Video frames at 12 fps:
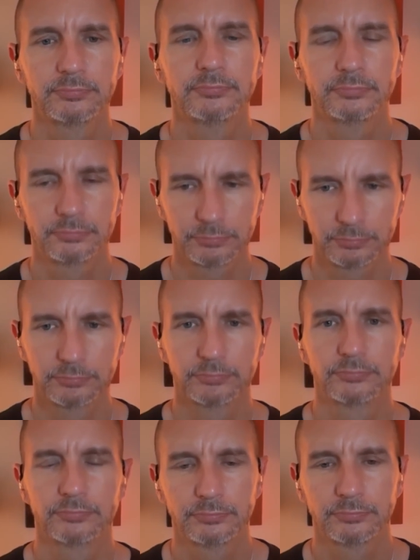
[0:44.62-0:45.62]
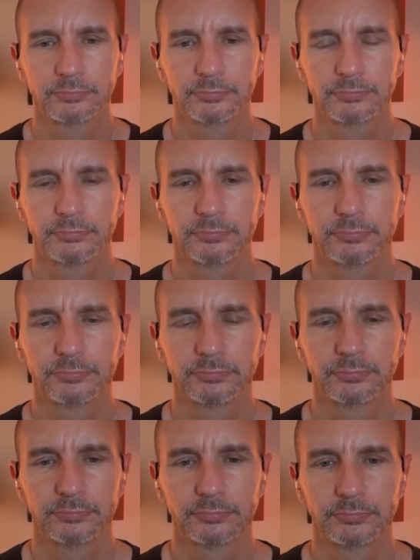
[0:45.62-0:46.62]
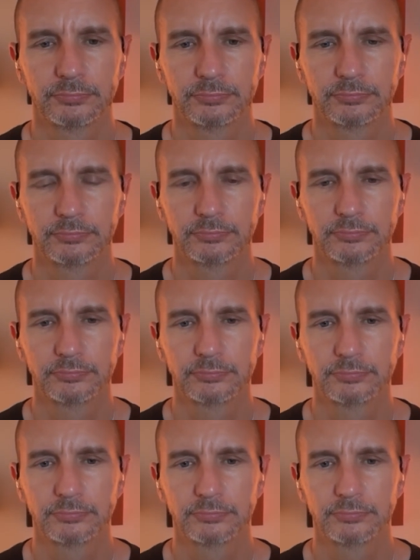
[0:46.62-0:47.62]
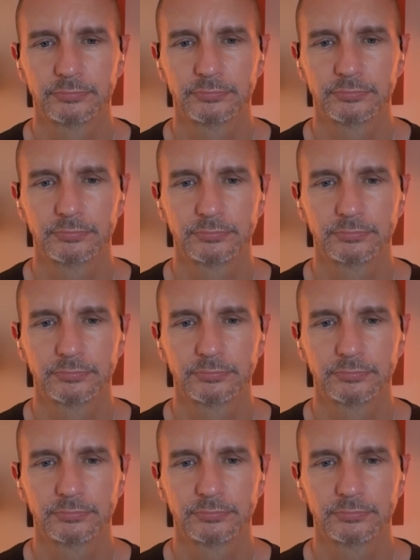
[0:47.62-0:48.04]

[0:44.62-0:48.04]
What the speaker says: The person shown says nothing.